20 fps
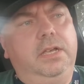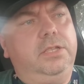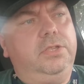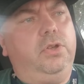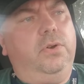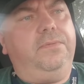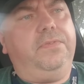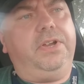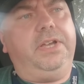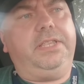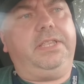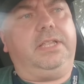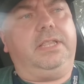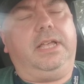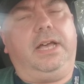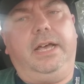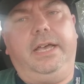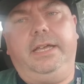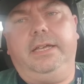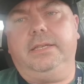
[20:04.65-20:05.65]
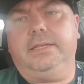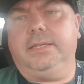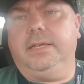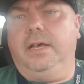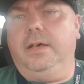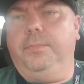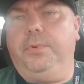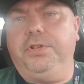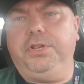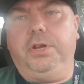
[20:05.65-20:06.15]
Don't forget to like,
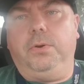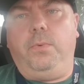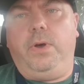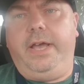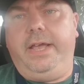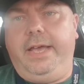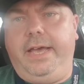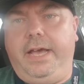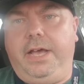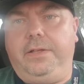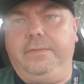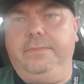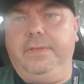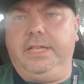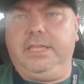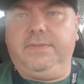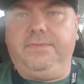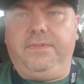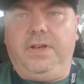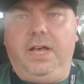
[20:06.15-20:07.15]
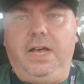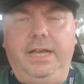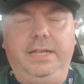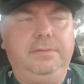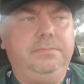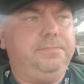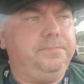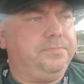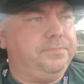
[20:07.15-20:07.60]
sub on your way out. That's fine.